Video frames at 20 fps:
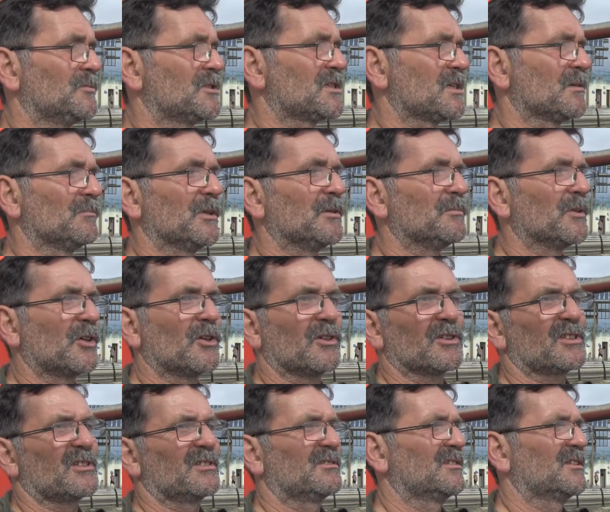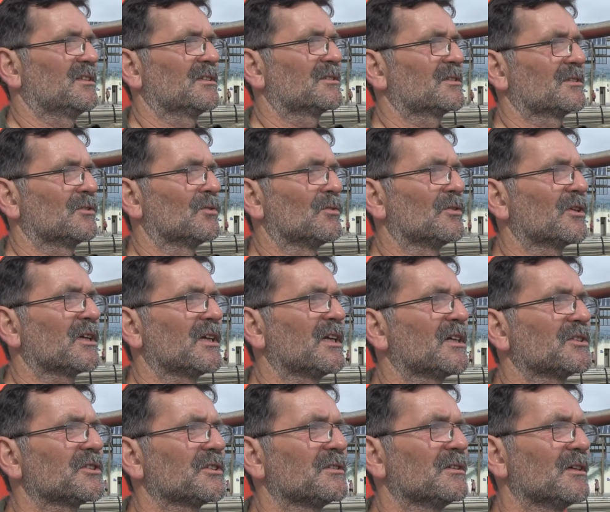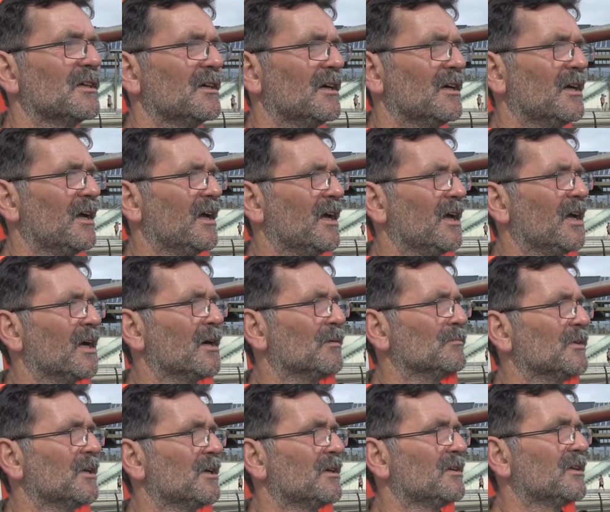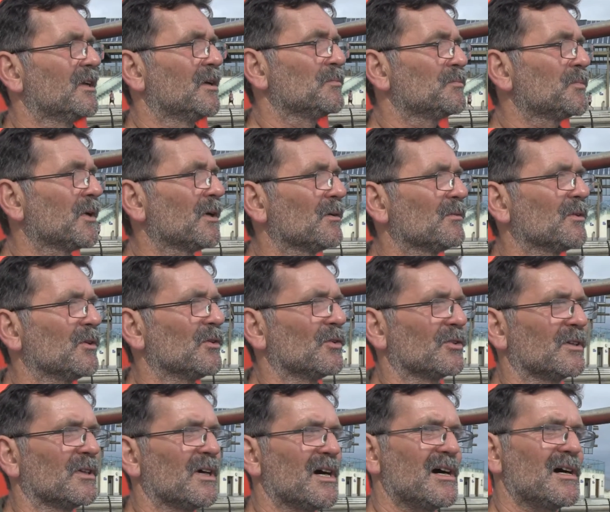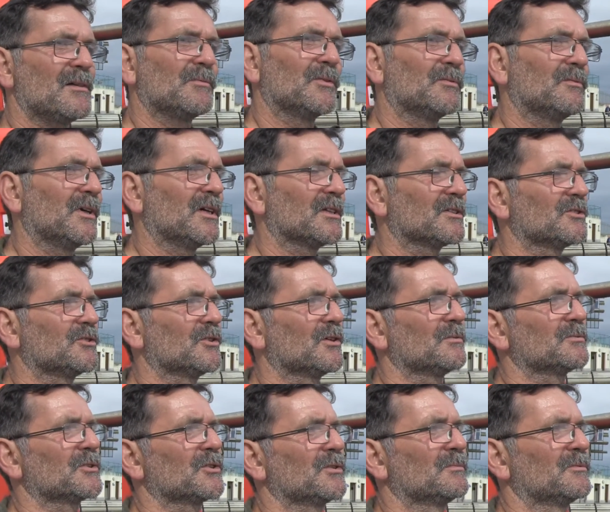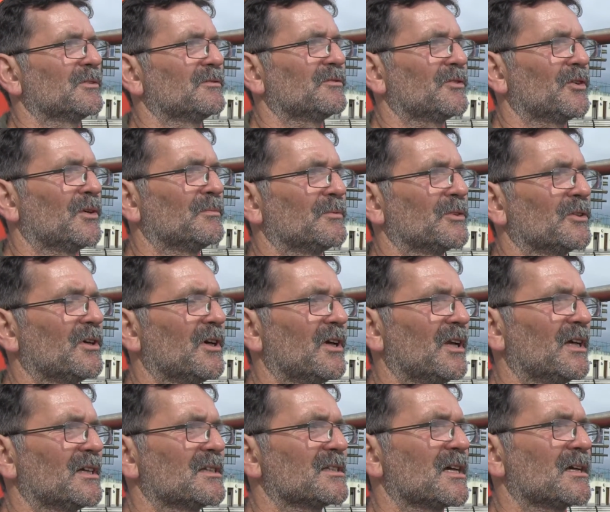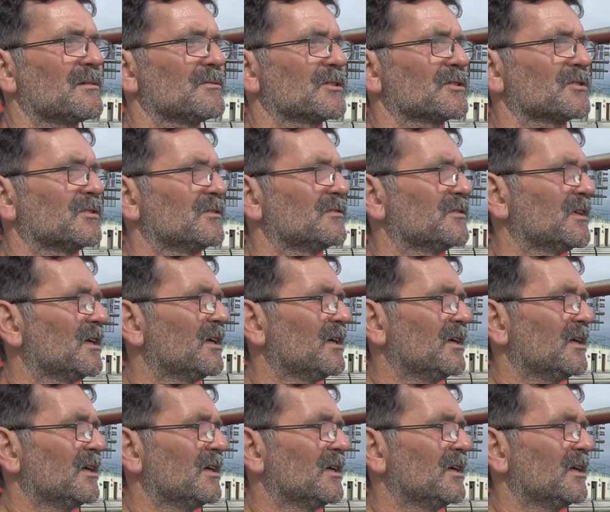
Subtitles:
simply because it's location. Then people were looking, but where's jobs coming from and all that type of stuff.